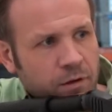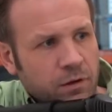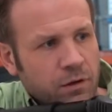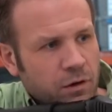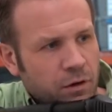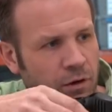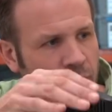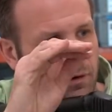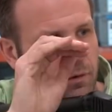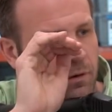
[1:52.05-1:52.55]

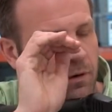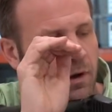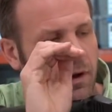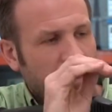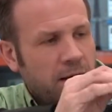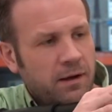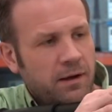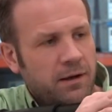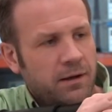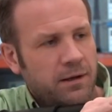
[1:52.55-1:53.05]
your
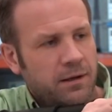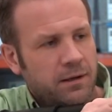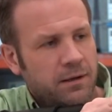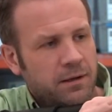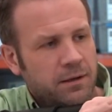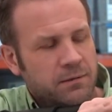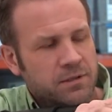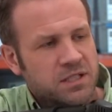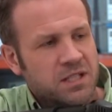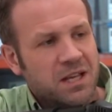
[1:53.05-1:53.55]

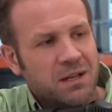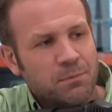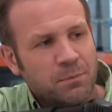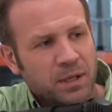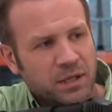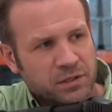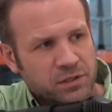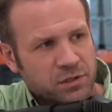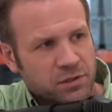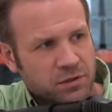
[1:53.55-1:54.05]
sight
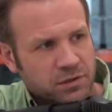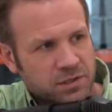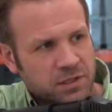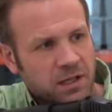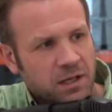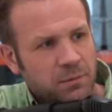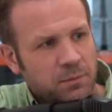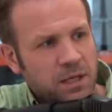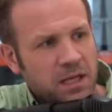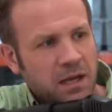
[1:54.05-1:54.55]
picture is
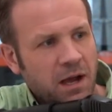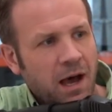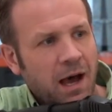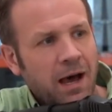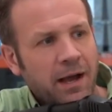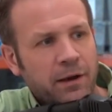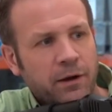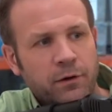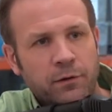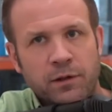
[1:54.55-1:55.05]
going to be
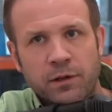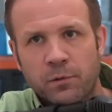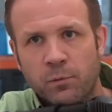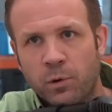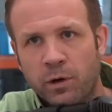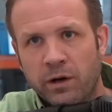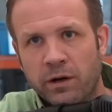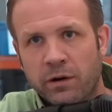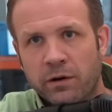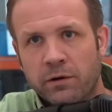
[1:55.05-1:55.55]
higher than
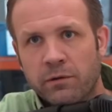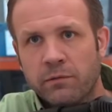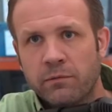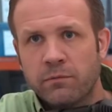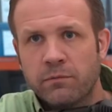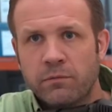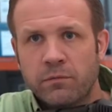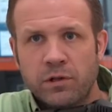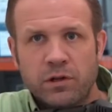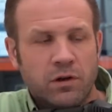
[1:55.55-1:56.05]
where
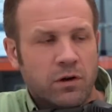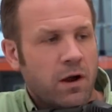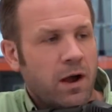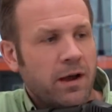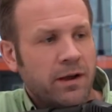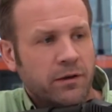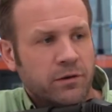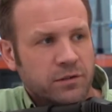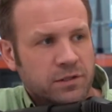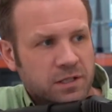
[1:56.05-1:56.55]
your
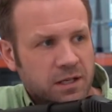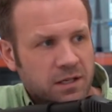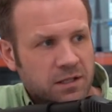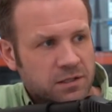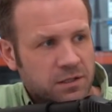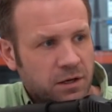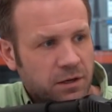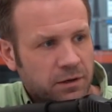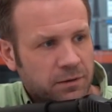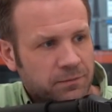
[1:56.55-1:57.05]
iron
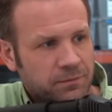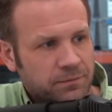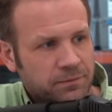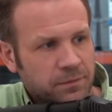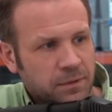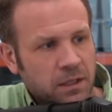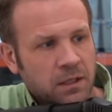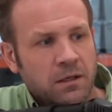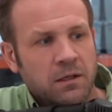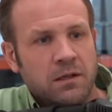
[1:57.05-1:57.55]
sights are.
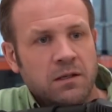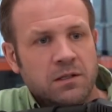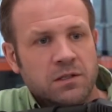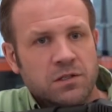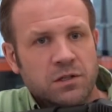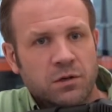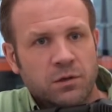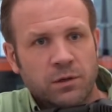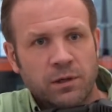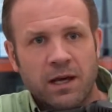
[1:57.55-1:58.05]

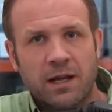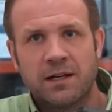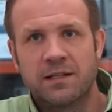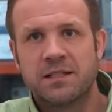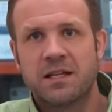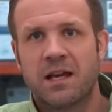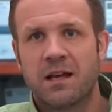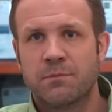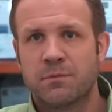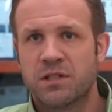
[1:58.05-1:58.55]
So a lot of
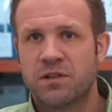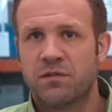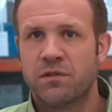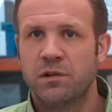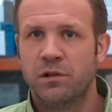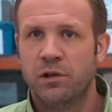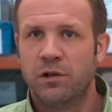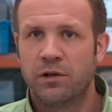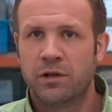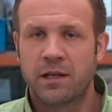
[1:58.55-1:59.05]
times if
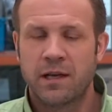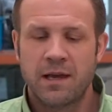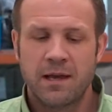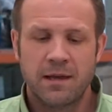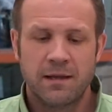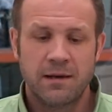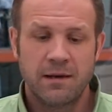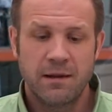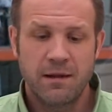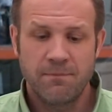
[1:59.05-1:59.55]
you look
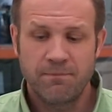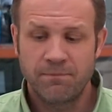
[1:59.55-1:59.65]
at